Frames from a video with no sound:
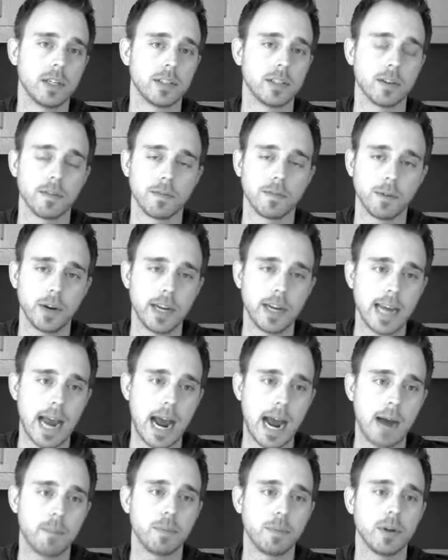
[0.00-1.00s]
It's a free
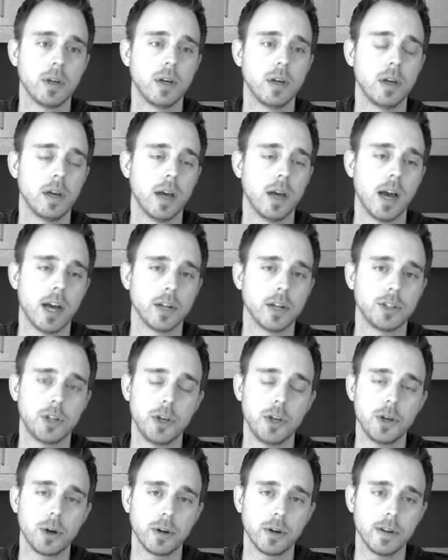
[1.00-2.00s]
app
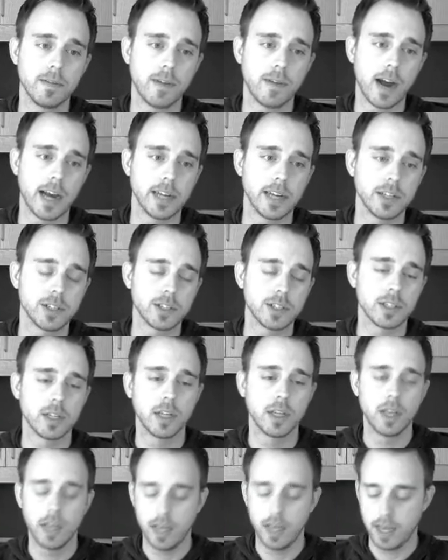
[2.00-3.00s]
to your device.
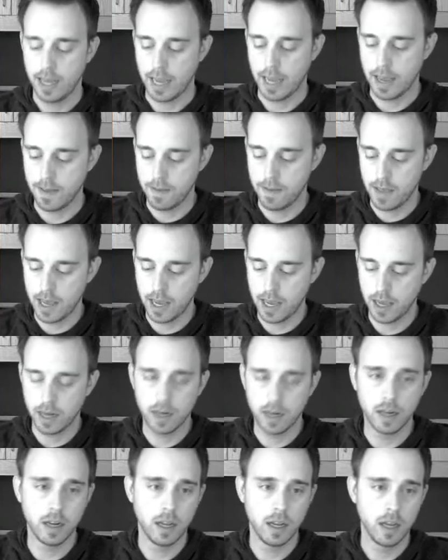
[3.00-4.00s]
And
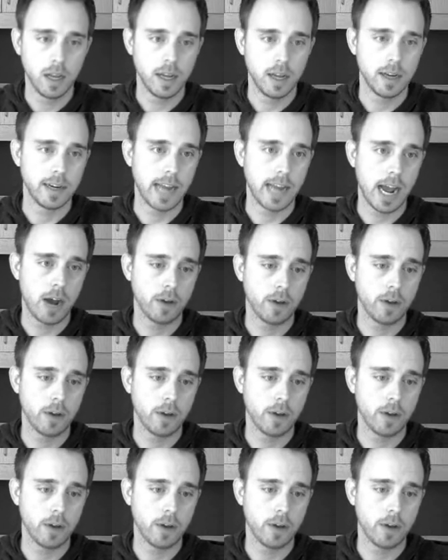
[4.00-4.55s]
then now